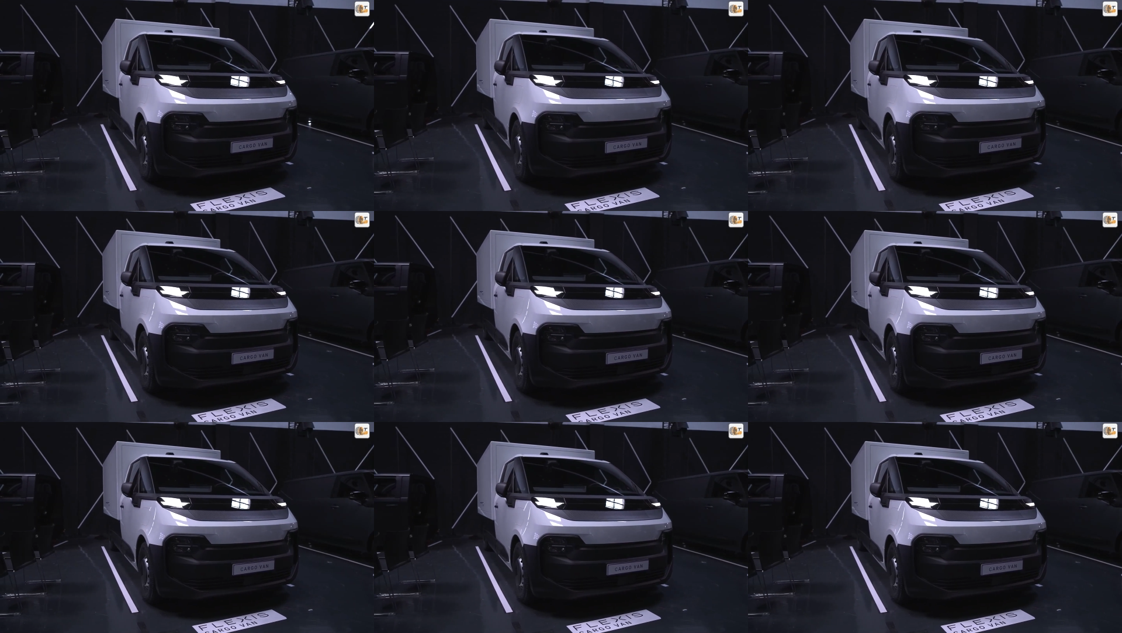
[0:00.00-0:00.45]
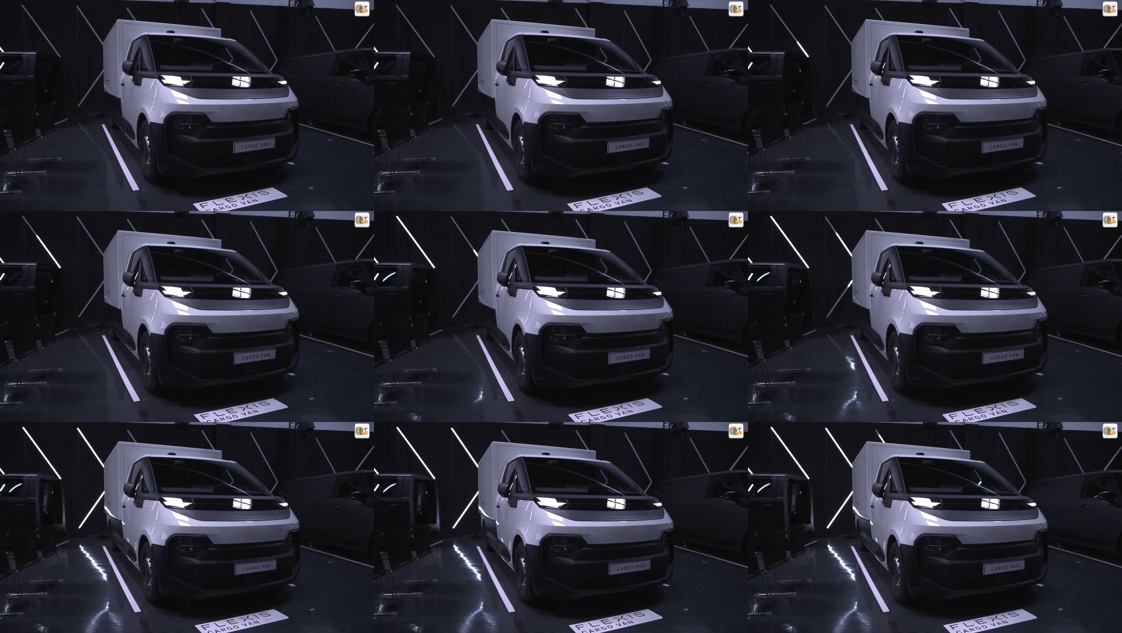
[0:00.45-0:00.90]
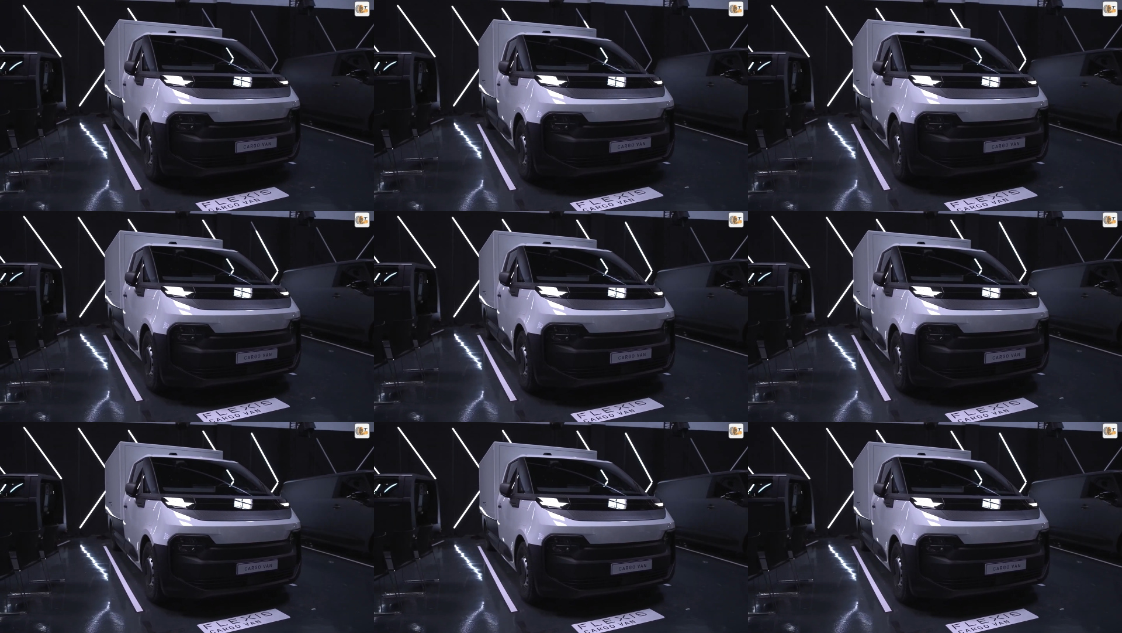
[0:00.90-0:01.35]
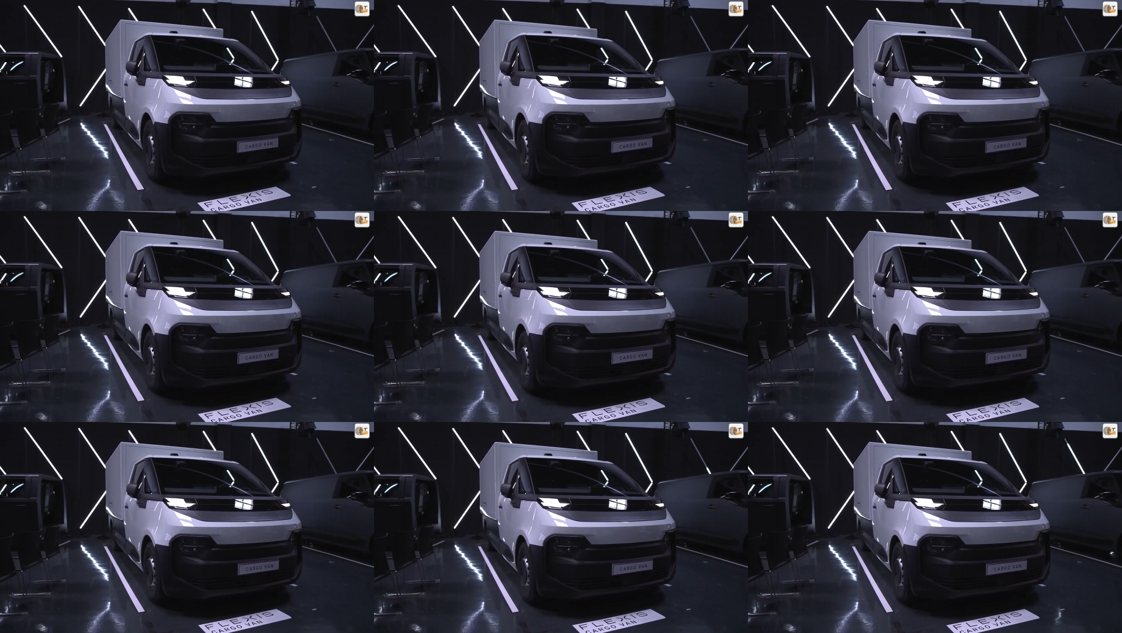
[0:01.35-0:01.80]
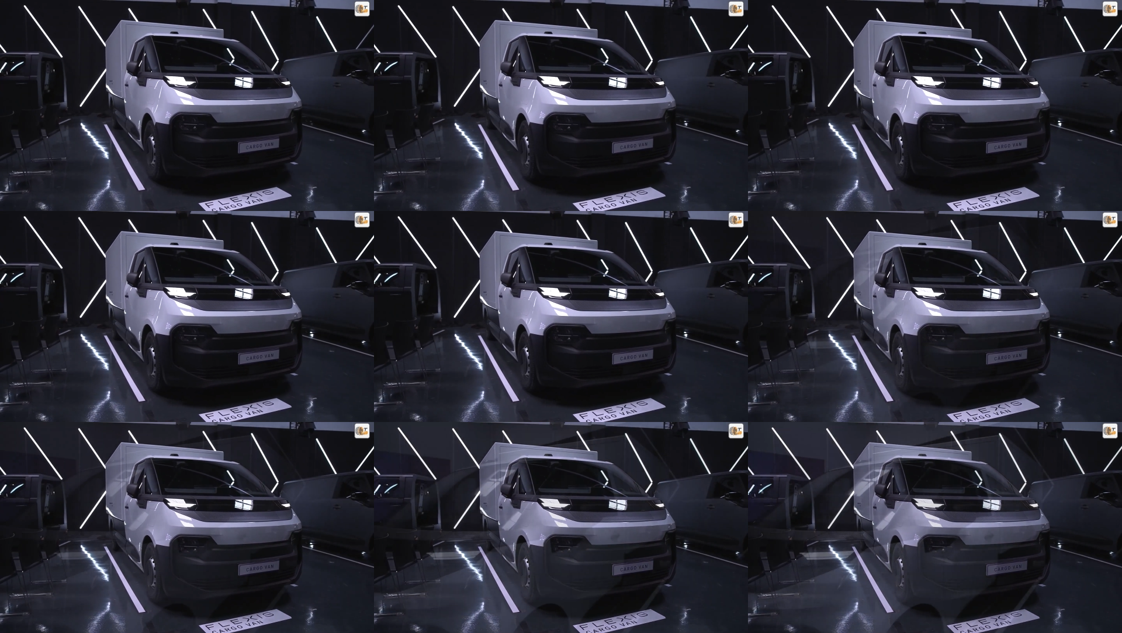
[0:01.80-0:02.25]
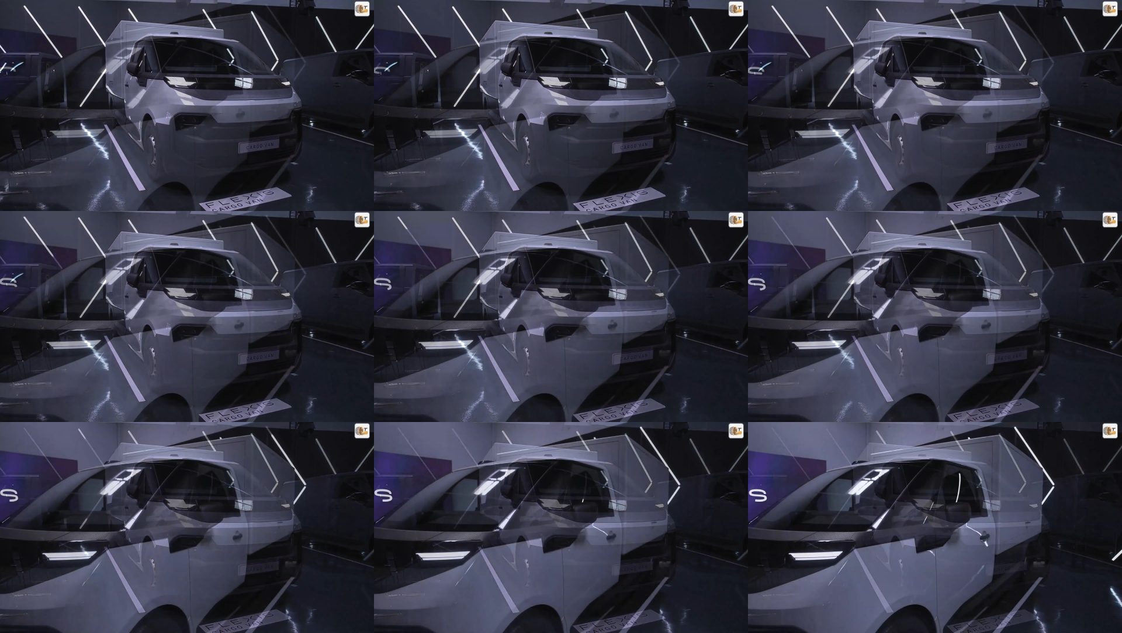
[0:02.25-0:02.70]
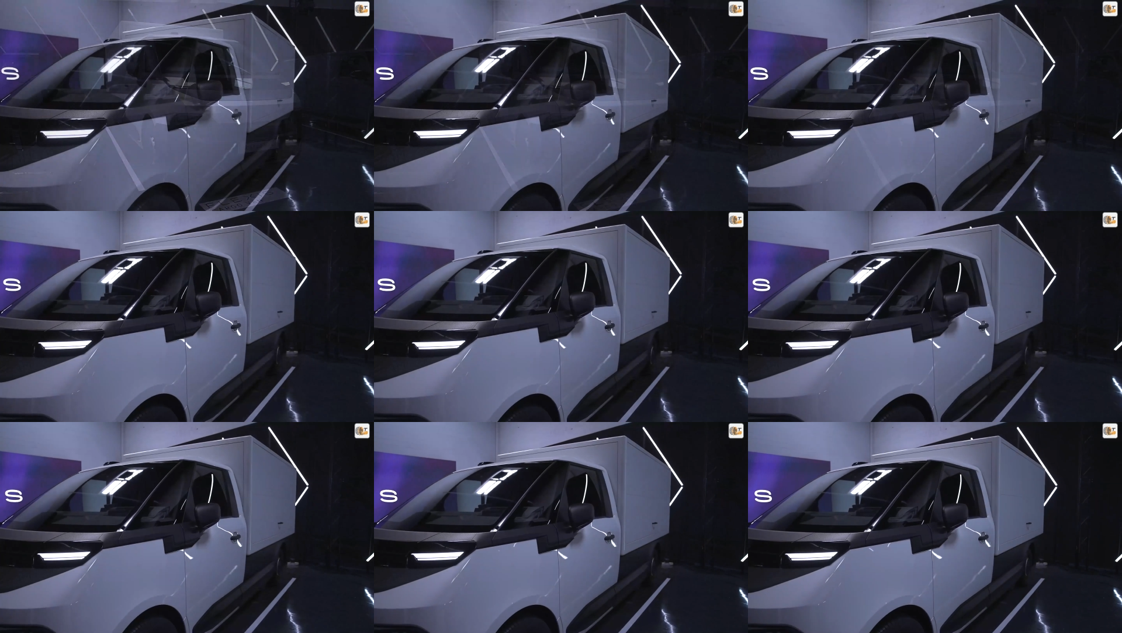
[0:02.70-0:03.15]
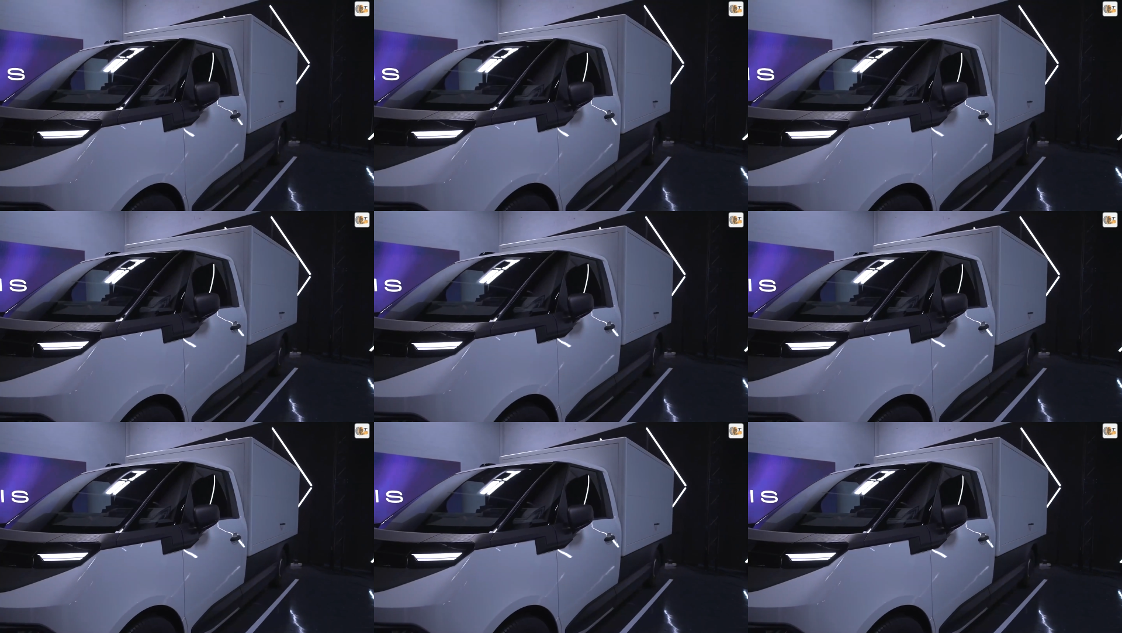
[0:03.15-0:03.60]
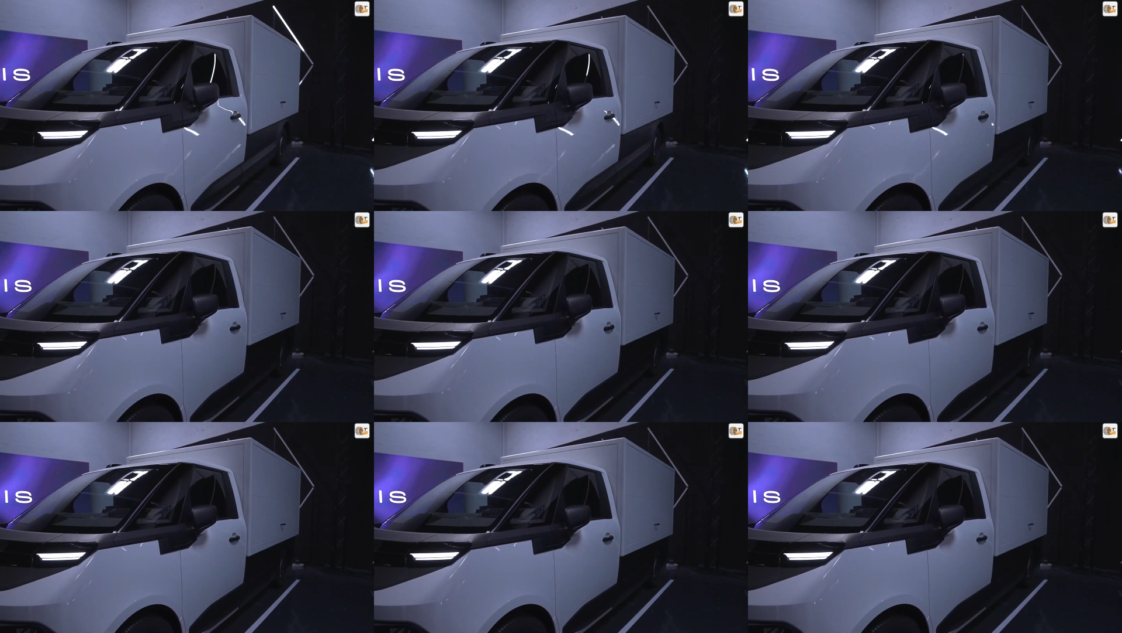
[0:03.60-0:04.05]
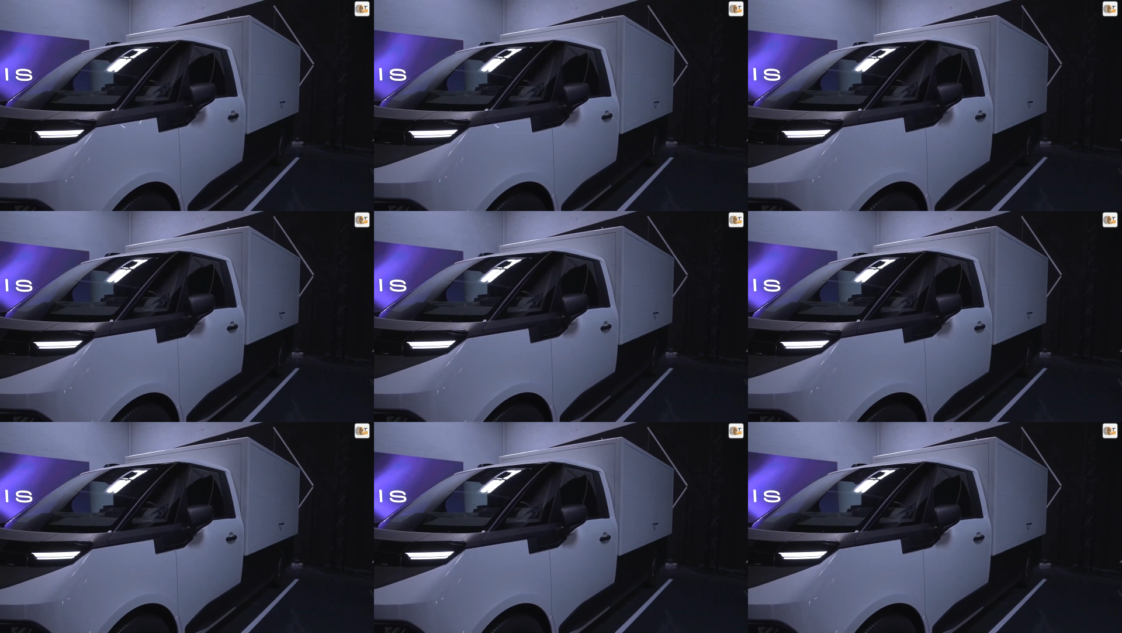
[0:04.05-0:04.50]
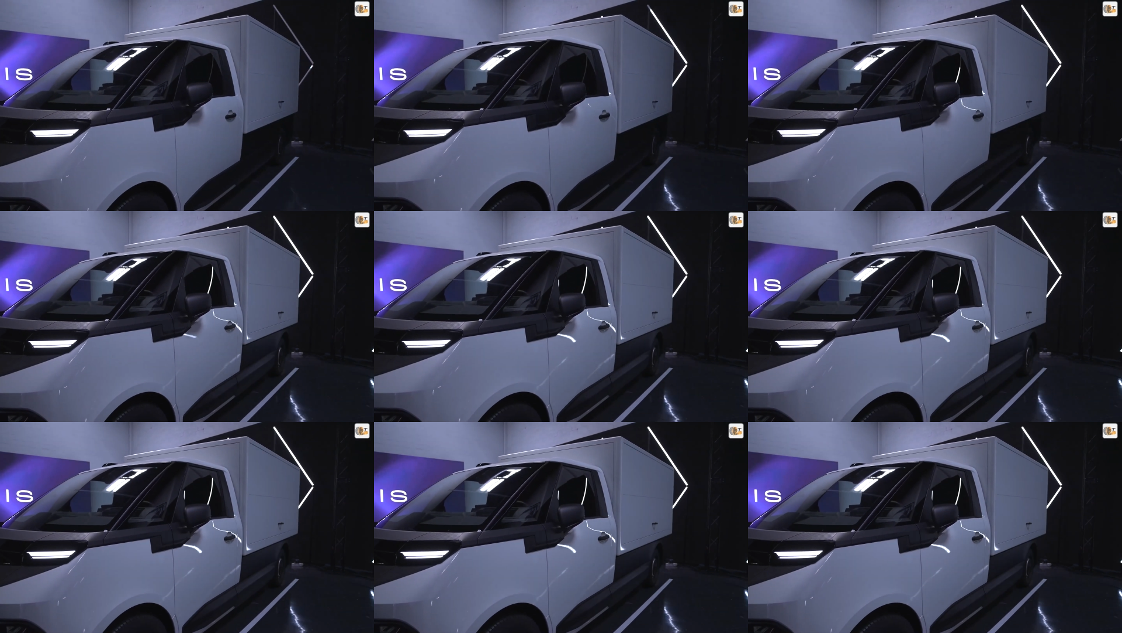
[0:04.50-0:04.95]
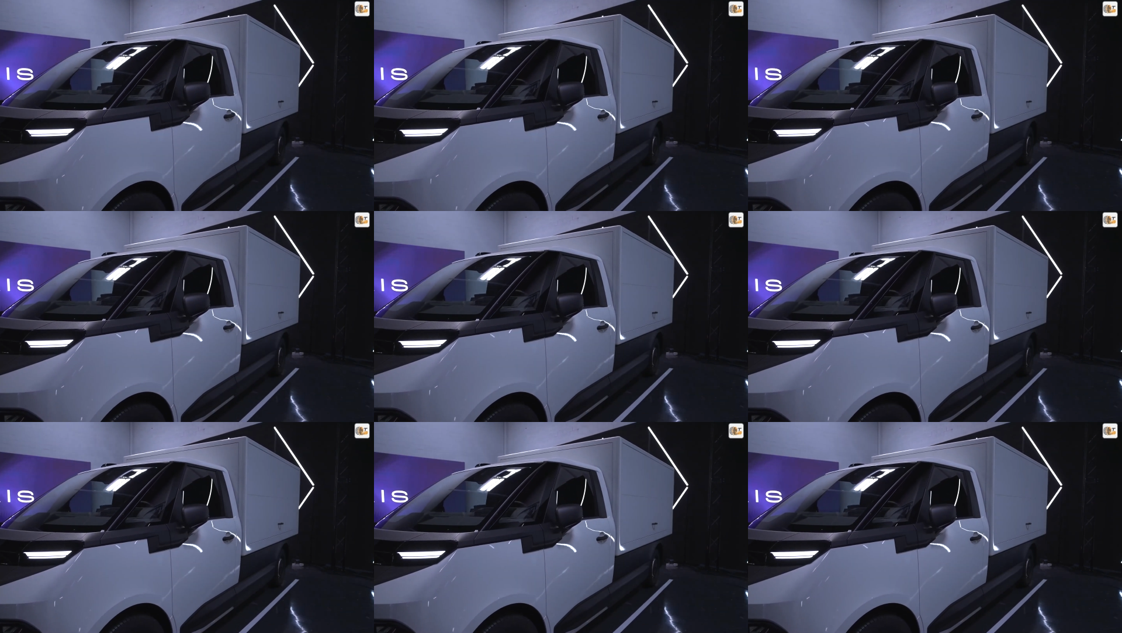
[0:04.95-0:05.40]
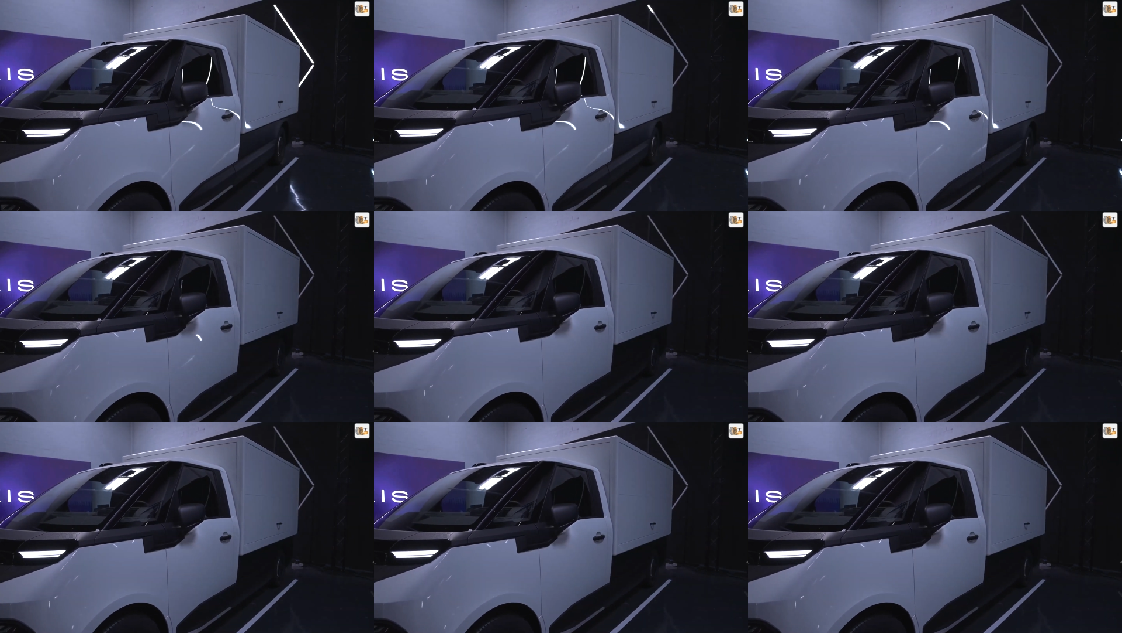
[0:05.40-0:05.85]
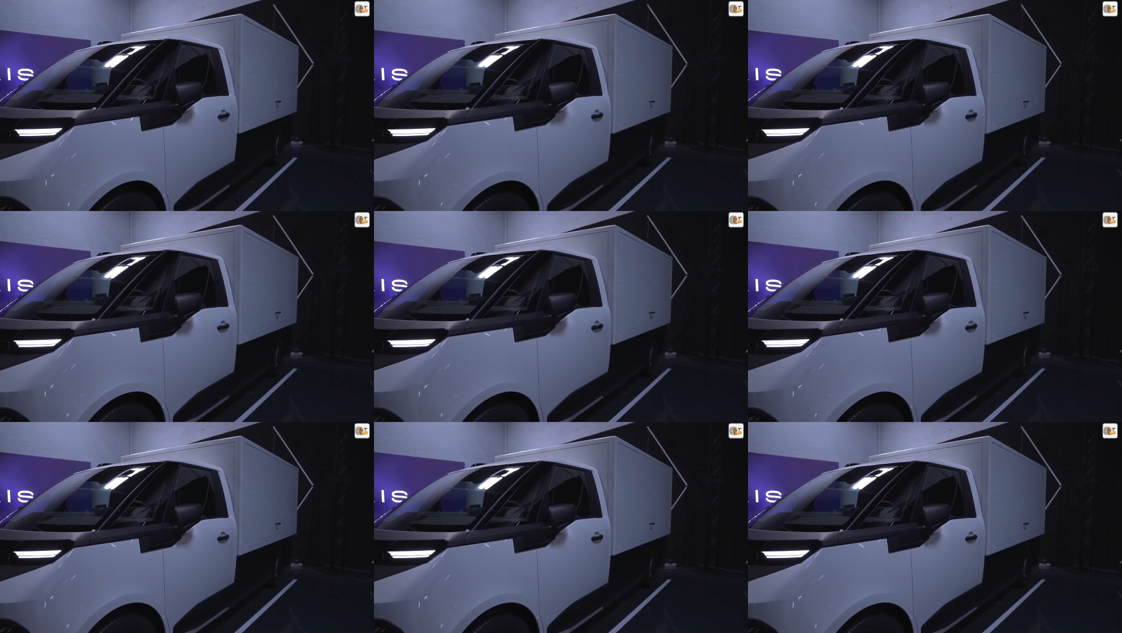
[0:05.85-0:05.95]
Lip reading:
[unreadable: no face in view]